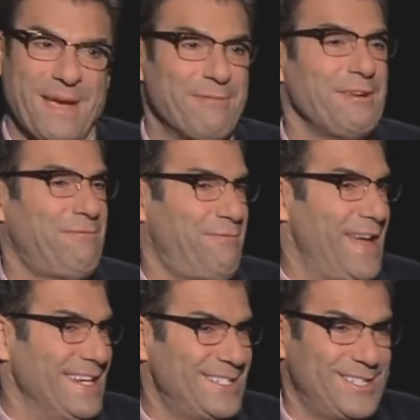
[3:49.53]
every
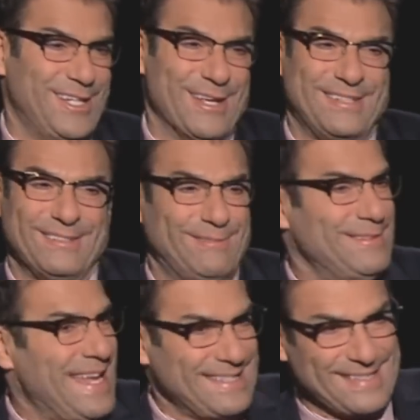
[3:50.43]
fence that
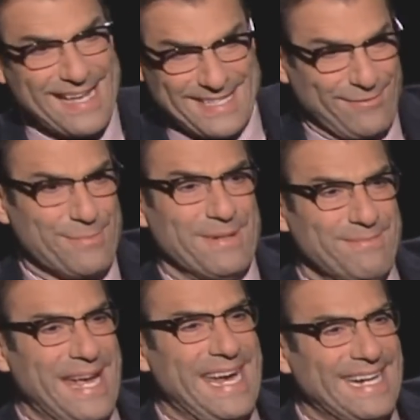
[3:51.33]
has ever
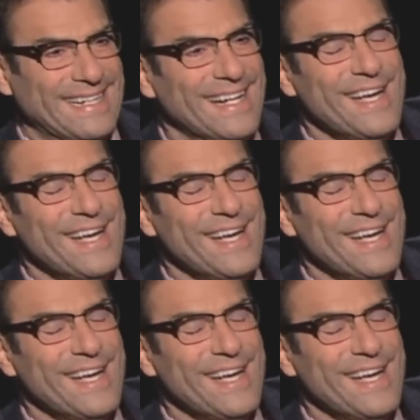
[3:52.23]
been made.